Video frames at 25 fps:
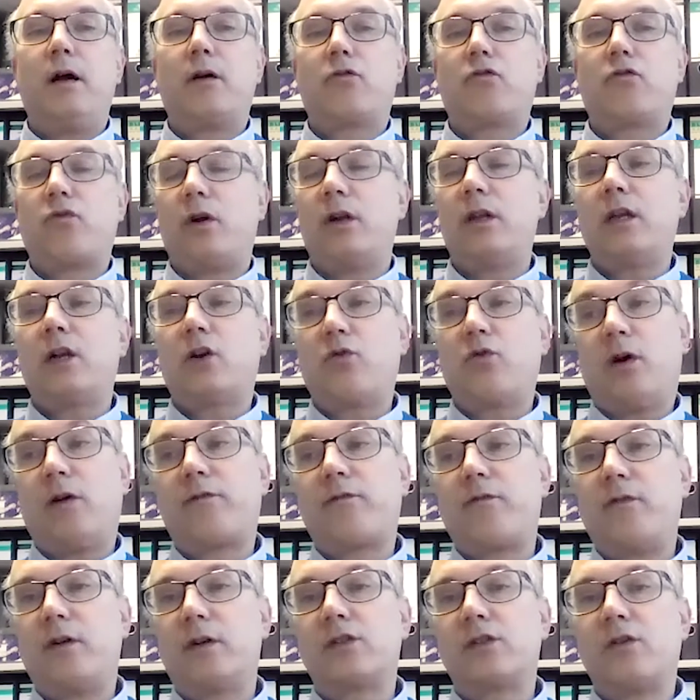chronic
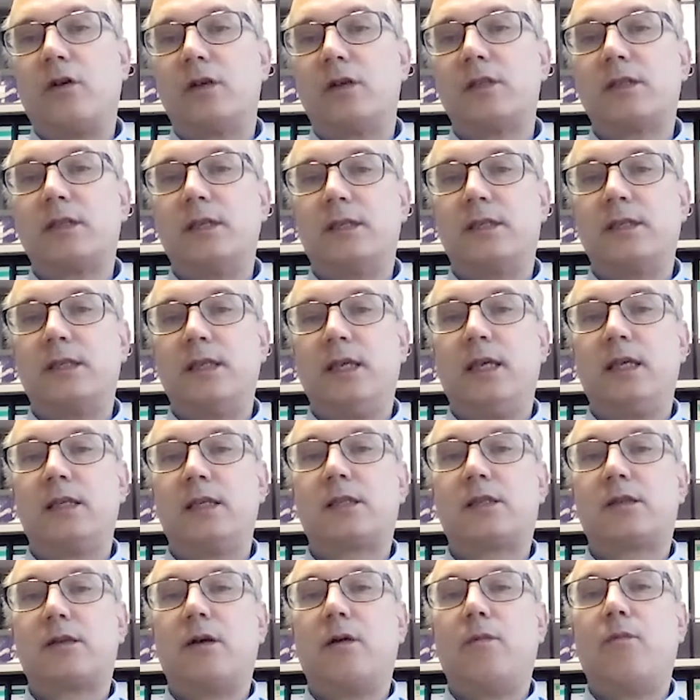graft-versus-host
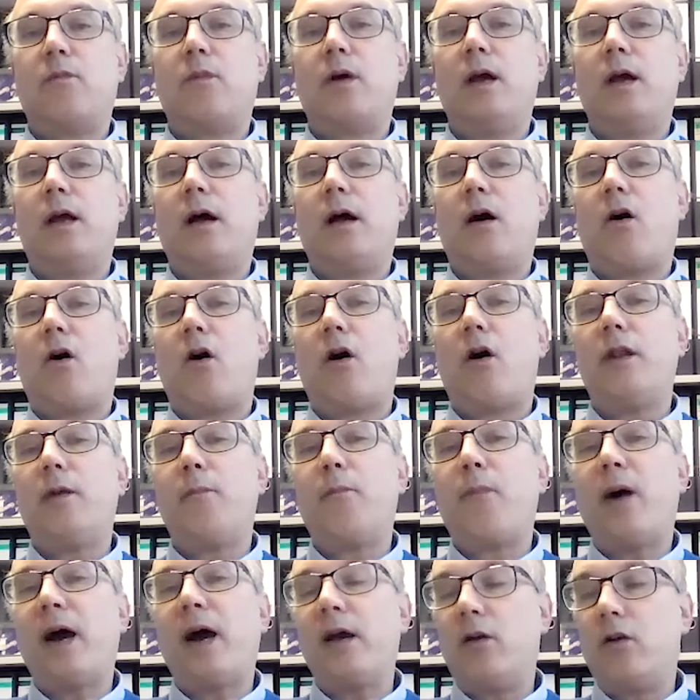disease on a
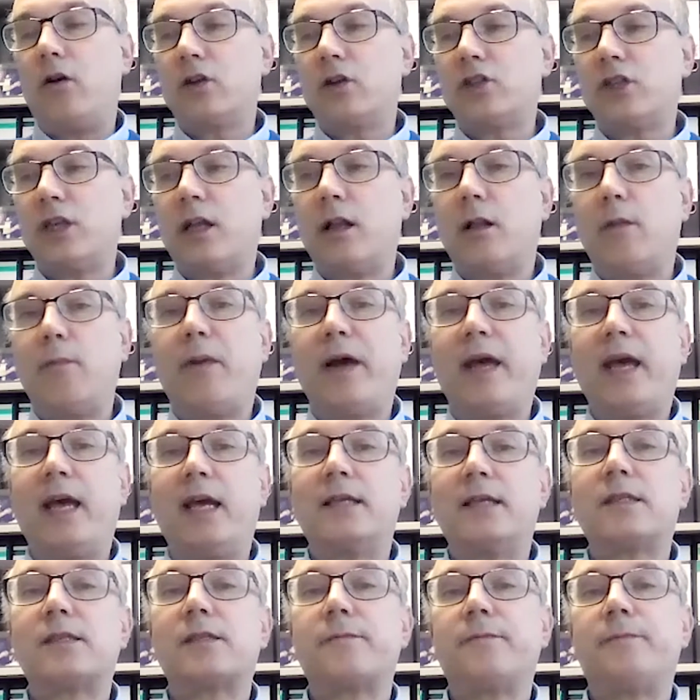biological
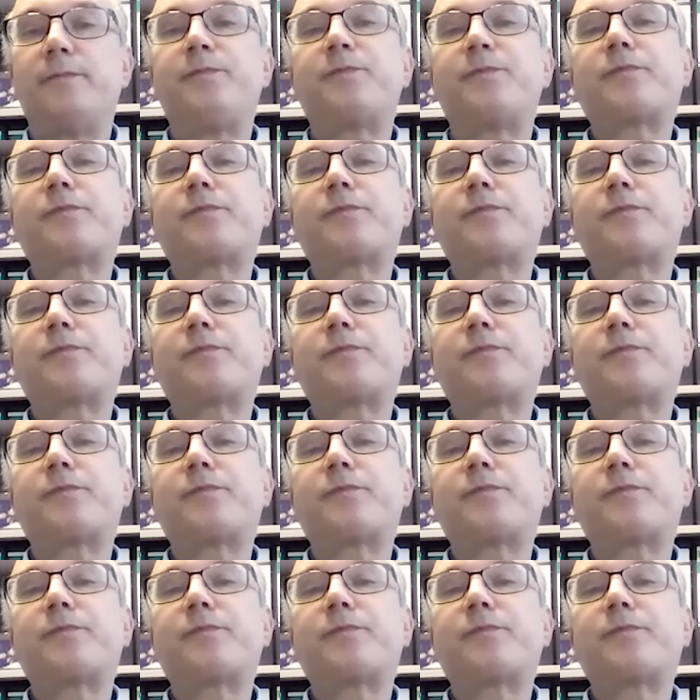base